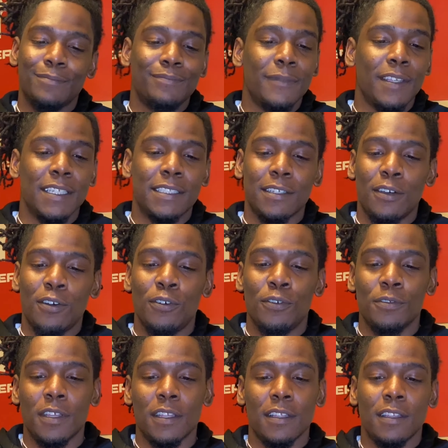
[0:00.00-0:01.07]
It's a whole
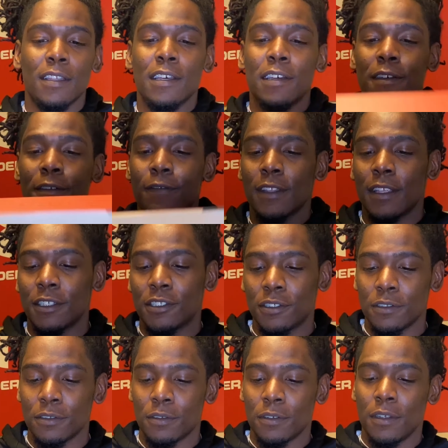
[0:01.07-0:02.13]
nother love for the
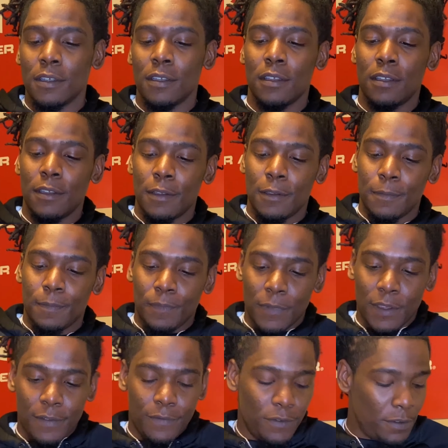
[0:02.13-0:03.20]
shoe. If
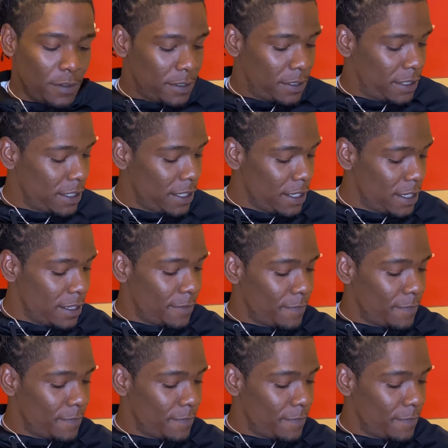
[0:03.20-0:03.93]
you can see it.